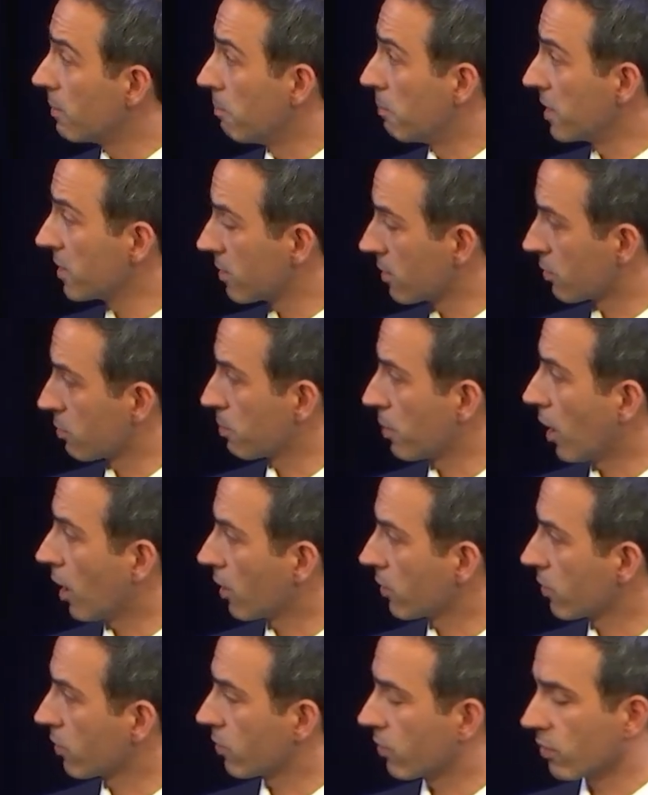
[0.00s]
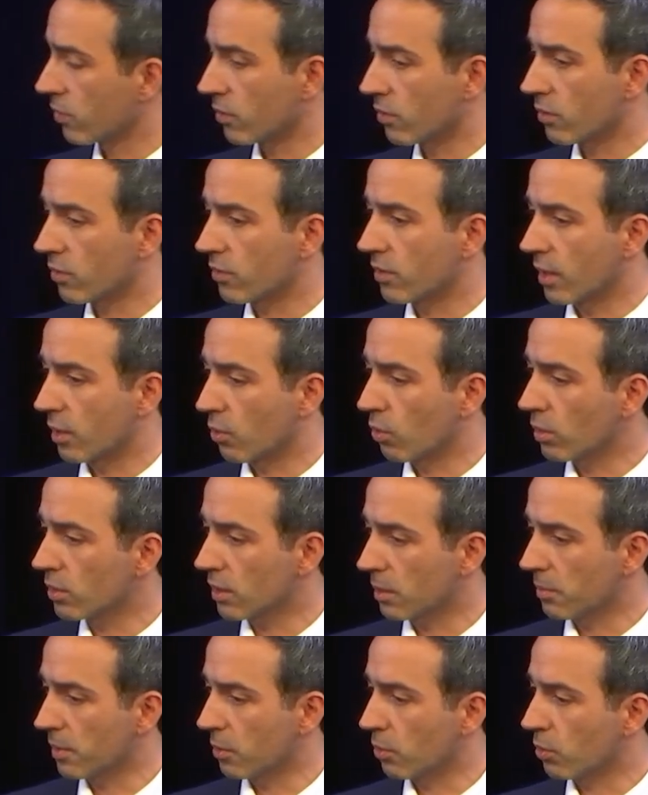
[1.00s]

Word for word: business processes that ultimately